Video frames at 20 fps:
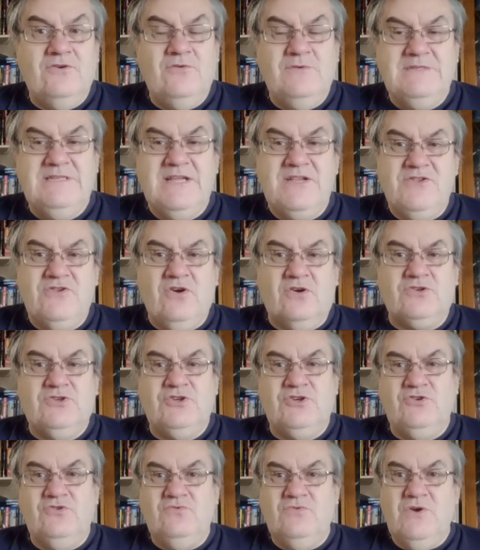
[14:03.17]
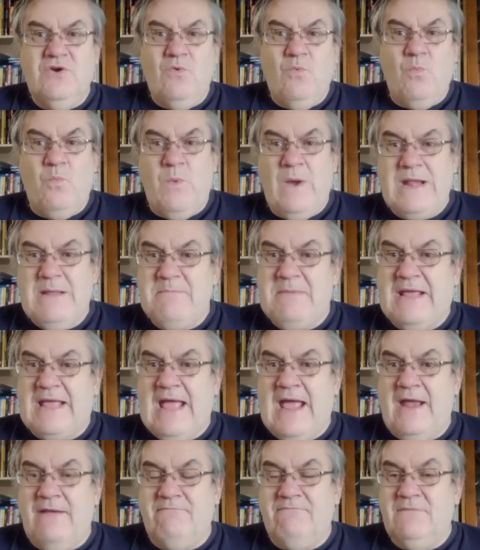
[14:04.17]
who's in Doctor Who when it
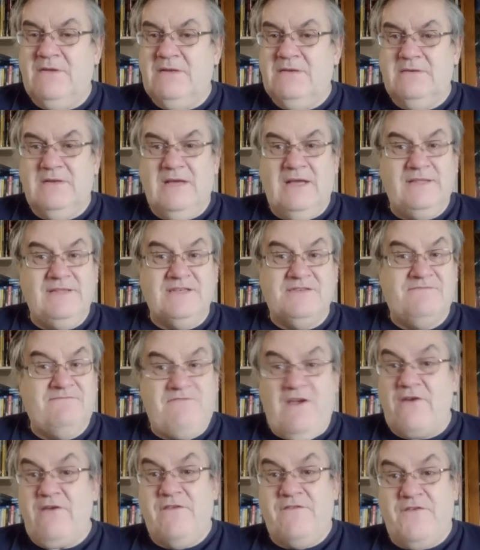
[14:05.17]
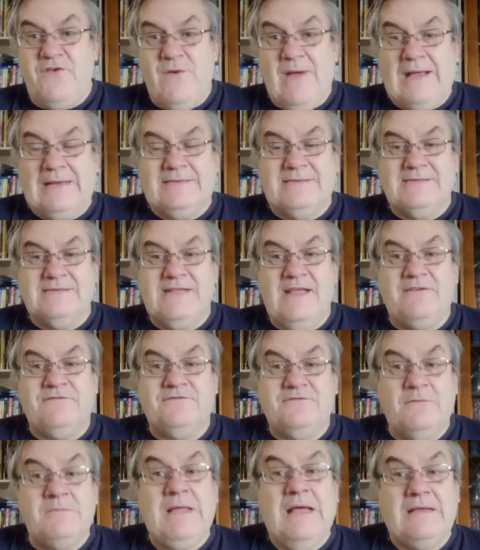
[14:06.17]
began, and there's very few actors left
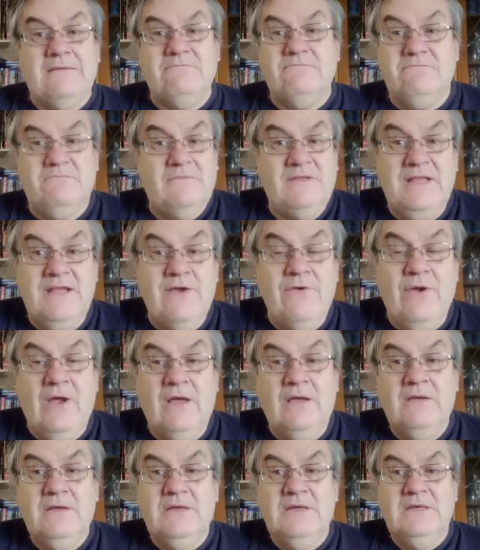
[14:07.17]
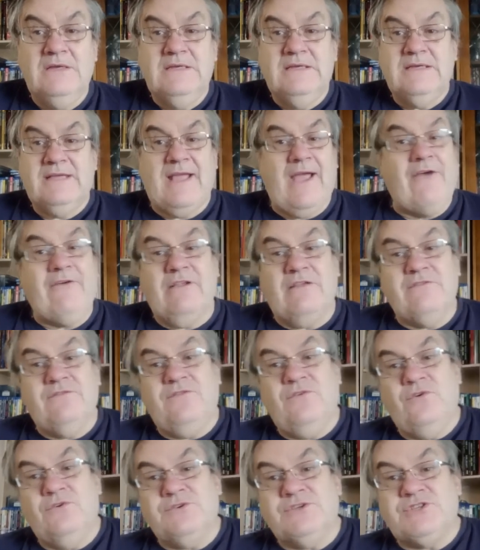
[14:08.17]
from that era. Caroline
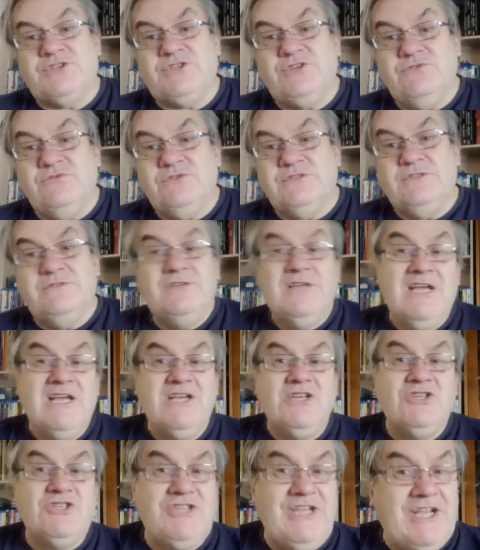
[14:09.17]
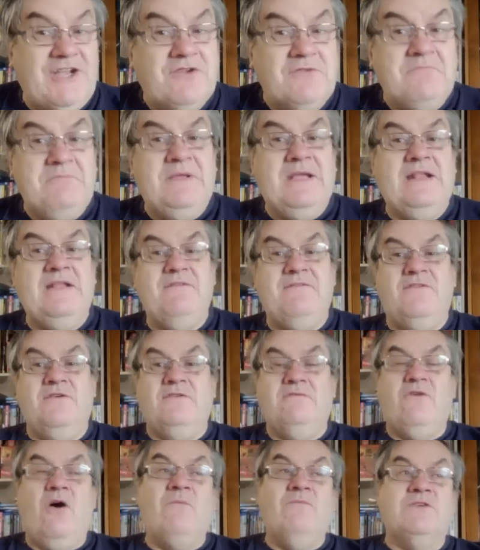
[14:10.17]
Ford as Susan, she couldn't be in it for
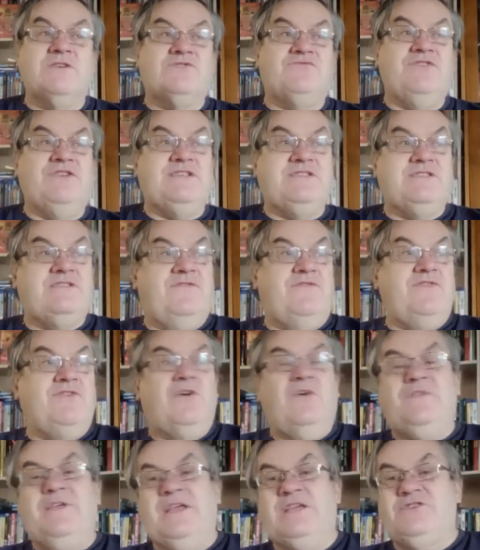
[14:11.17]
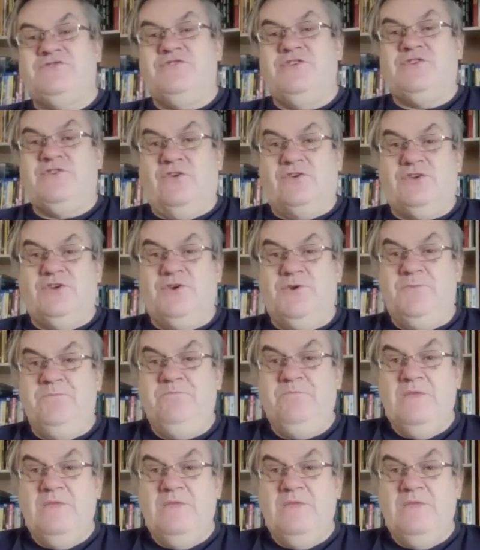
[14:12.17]
obvious reasons if you know the history of Doctor Who.